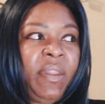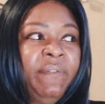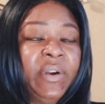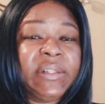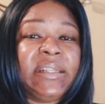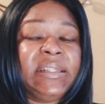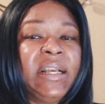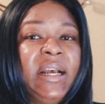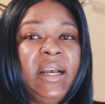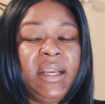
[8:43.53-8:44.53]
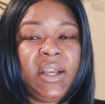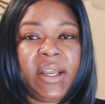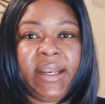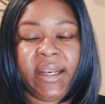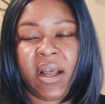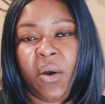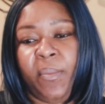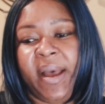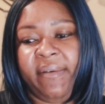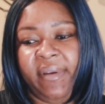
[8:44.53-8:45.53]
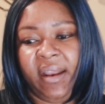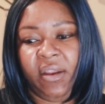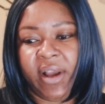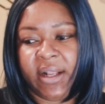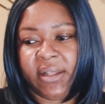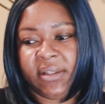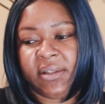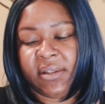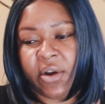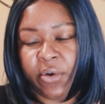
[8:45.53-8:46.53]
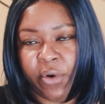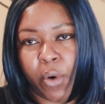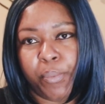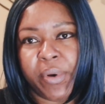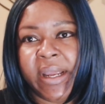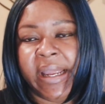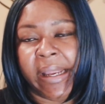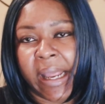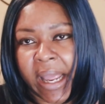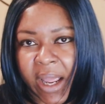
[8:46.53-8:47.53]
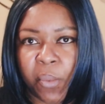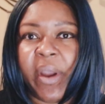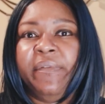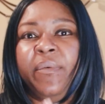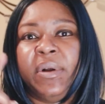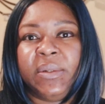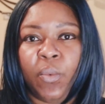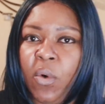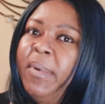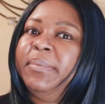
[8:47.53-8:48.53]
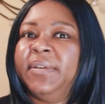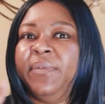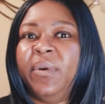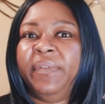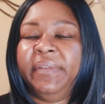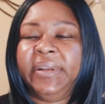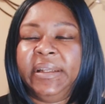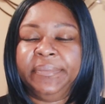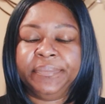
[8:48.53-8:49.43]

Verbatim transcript: Versus cooking in the home oven, you gotta turn it on preheat and wait for it to warm up to four fifty.